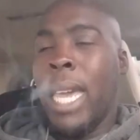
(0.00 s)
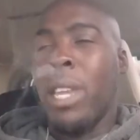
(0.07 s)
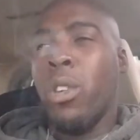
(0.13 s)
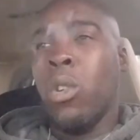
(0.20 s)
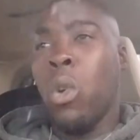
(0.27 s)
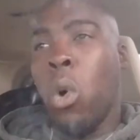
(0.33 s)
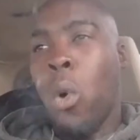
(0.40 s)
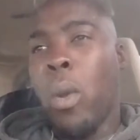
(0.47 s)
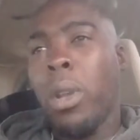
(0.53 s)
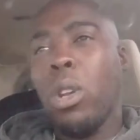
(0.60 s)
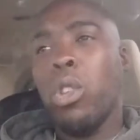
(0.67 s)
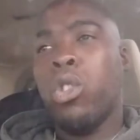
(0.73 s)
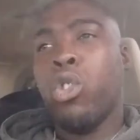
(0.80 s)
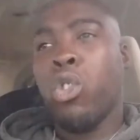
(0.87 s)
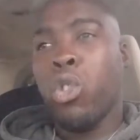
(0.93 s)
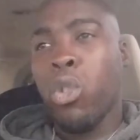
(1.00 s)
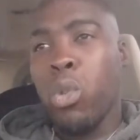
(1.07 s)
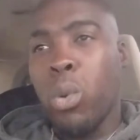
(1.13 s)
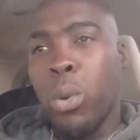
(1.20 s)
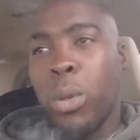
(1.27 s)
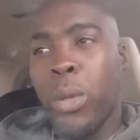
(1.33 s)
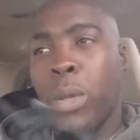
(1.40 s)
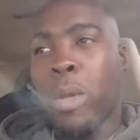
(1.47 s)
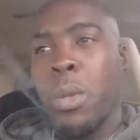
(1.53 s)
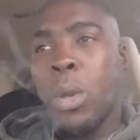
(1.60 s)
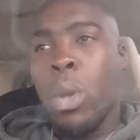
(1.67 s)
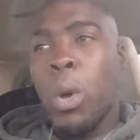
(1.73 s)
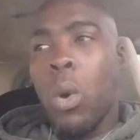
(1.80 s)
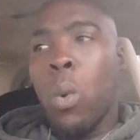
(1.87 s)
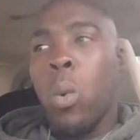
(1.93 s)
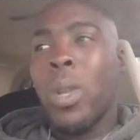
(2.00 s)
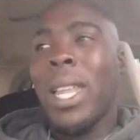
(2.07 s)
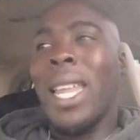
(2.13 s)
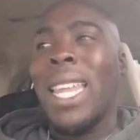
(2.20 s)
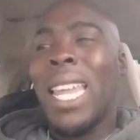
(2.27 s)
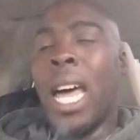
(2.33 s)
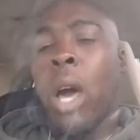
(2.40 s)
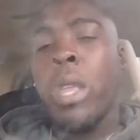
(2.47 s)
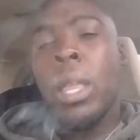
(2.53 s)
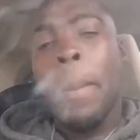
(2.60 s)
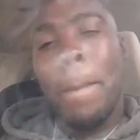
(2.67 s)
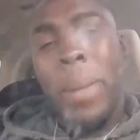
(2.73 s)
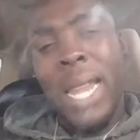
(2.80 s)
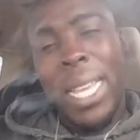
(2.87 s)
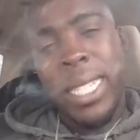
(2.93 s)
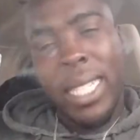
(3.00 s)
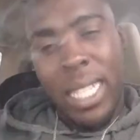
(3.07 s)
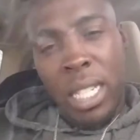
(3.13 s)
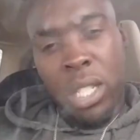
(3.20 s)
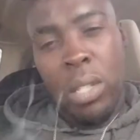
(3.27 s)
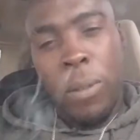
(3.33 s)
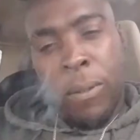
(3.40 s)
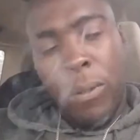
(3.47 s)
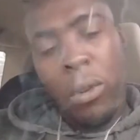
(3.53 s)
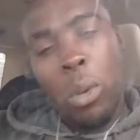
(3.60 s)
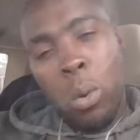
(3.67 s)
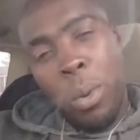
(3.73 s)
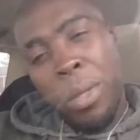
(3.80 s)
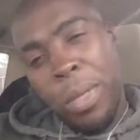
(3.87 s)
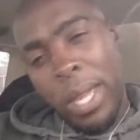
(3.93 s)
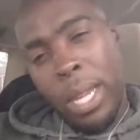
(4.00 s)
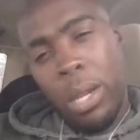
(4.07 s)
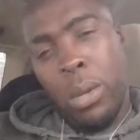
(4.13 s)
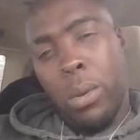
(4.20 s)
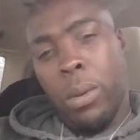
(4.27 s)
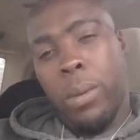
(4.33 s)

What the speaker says: knowing the truth will allow the blessings to flow within you.